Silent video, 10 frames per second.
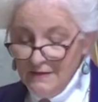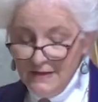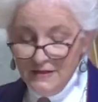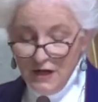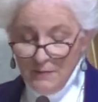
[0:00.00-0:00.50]

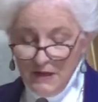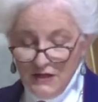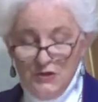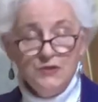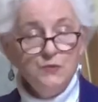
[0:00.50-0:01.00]
These
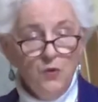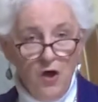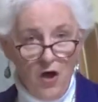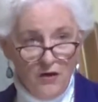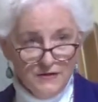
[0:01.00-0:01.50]
nominations will
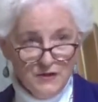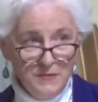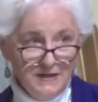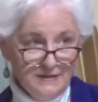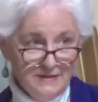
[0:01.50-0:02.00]
also
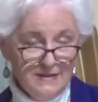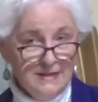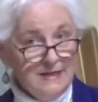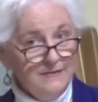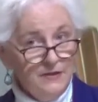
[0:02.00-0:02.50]
be
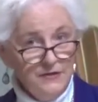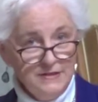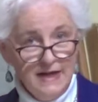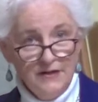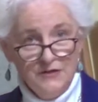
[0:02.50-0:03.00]
listed in their
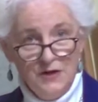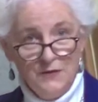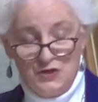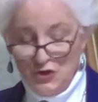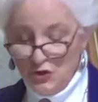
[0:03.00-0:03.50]
entirety on
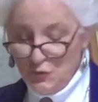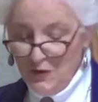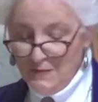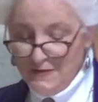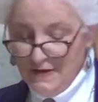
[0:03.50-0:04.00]
the church
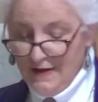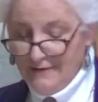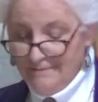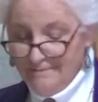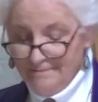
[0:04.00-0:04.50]
website.